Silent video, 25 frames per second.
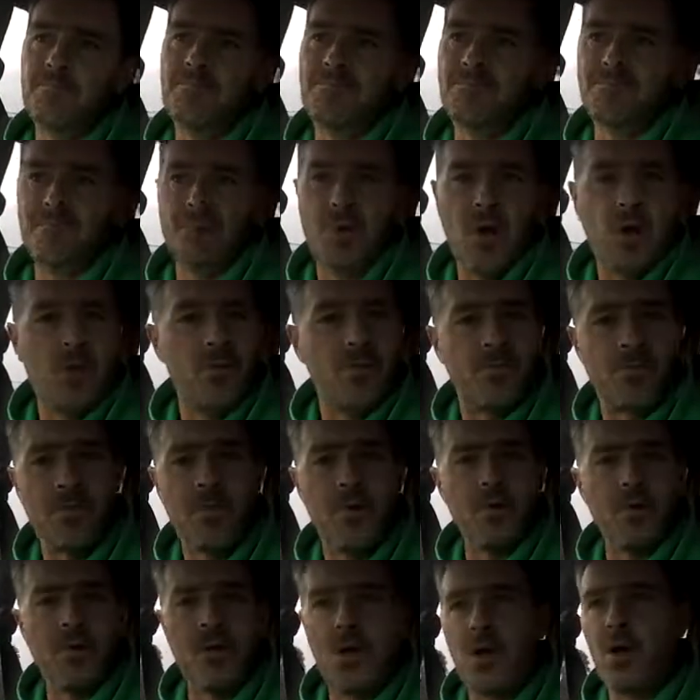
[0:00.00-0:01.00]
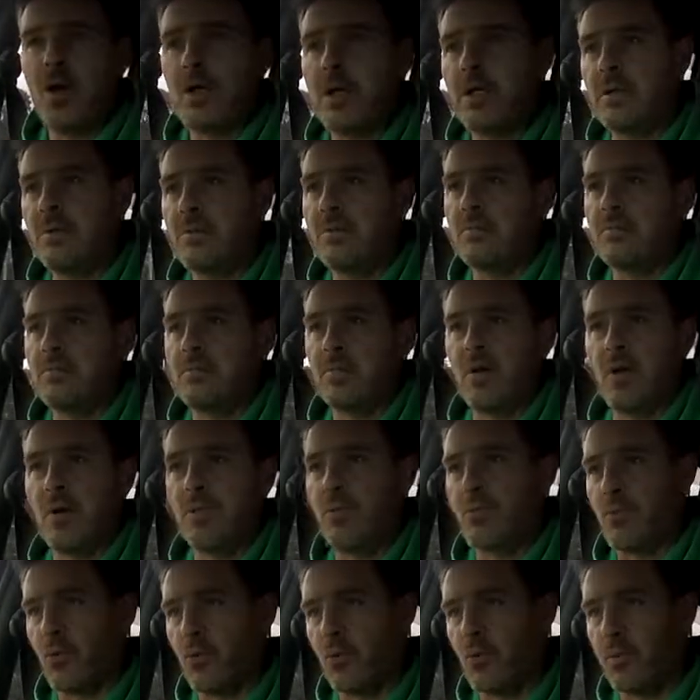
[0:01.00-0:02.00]
No phone line, no
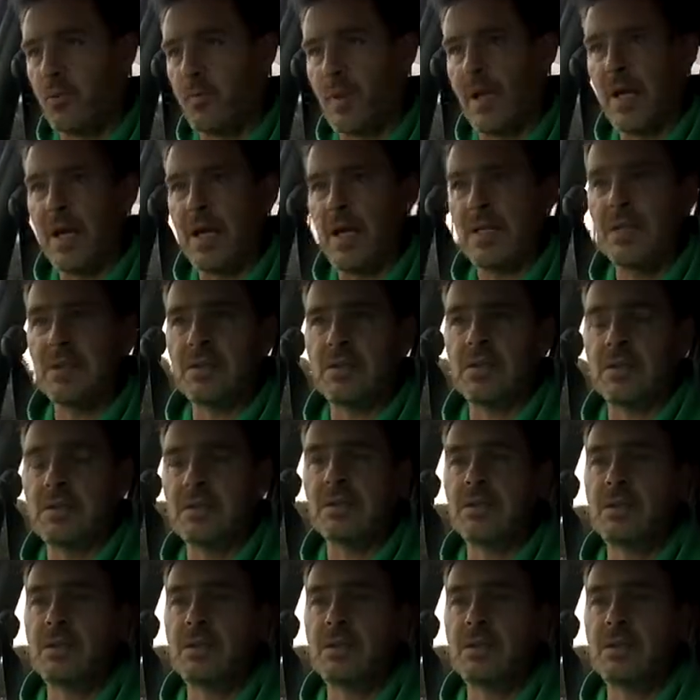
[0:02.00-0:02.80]
broadband,